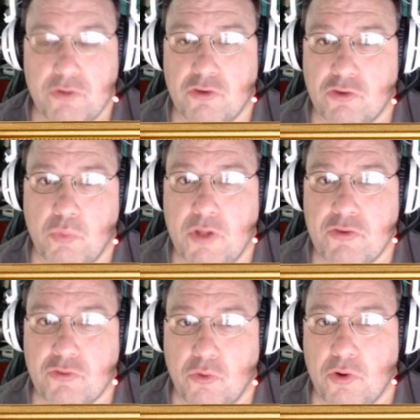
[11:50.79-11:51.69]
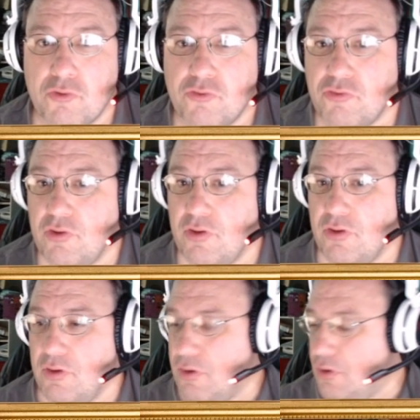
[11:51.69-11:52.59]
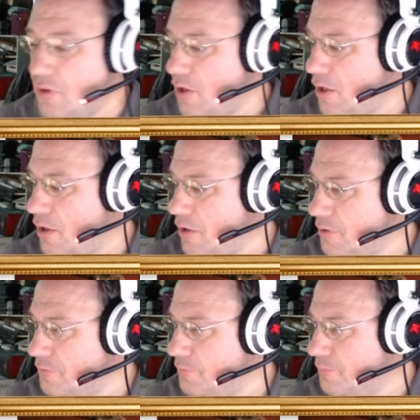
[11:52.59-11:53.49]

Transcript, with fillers: just one source, uh,